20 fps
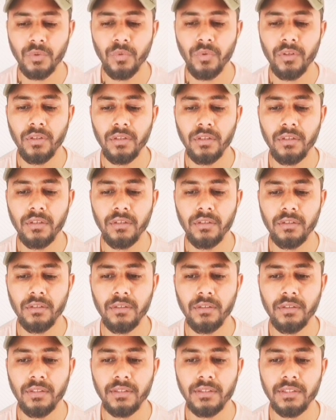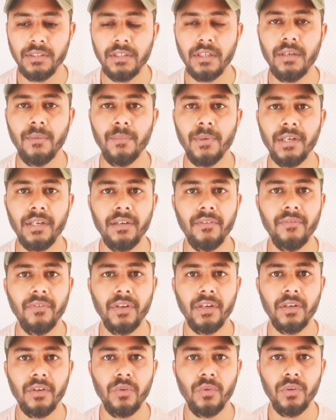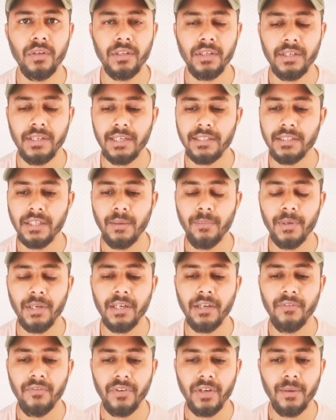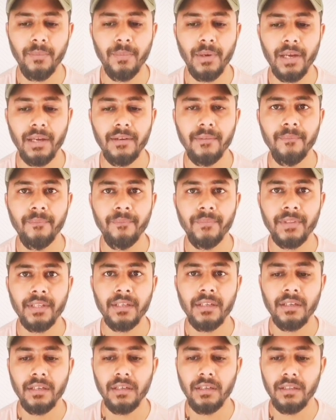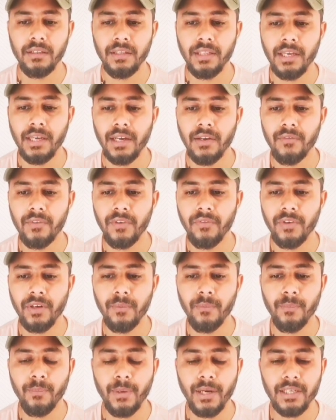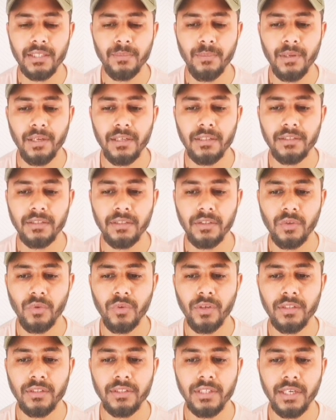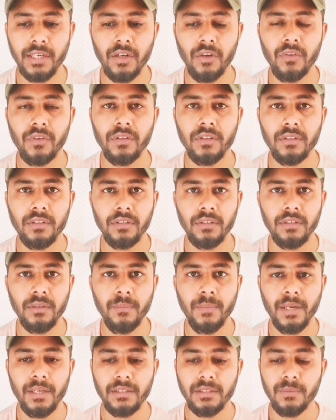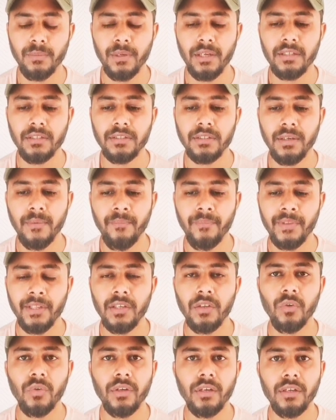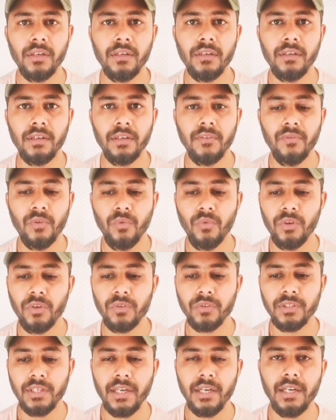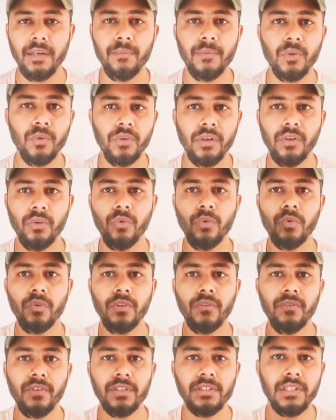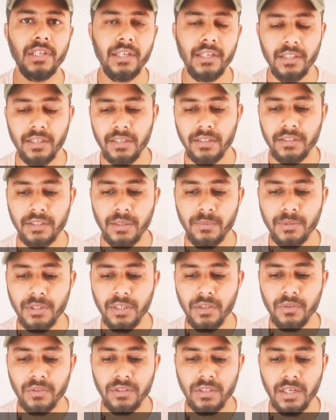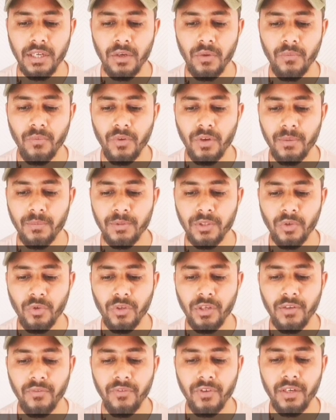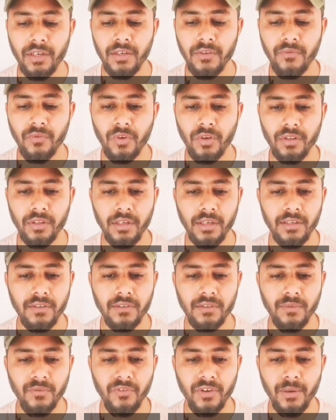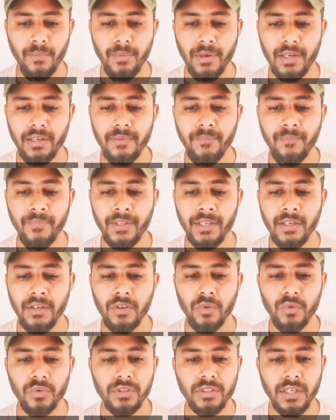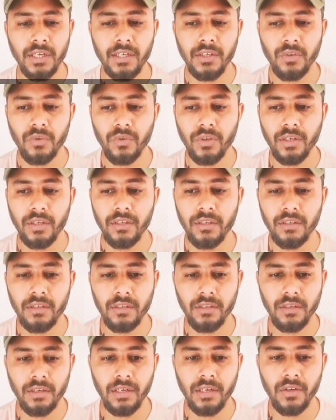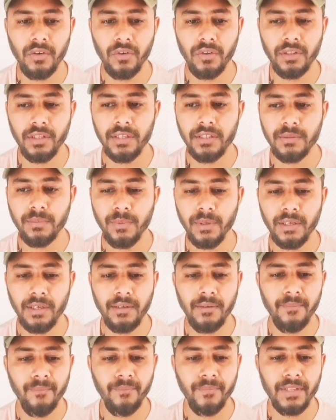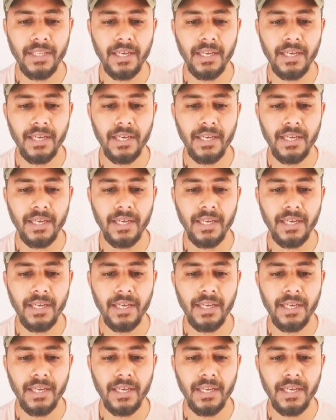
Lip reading: tool, this is a completely free tool. It has a completely free plan. They have different price plans. You can check out the price plans. You can if you want to sign up, you can go to the first link in the description and sign up for absolutely free for its free plan. To start, you can click on this button,